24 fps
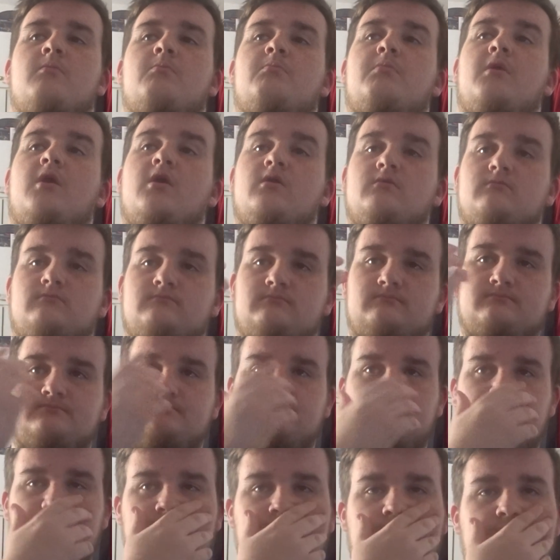But
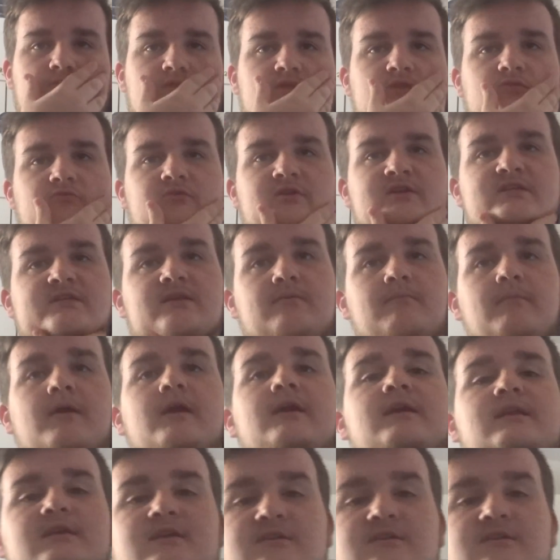the reason I'm making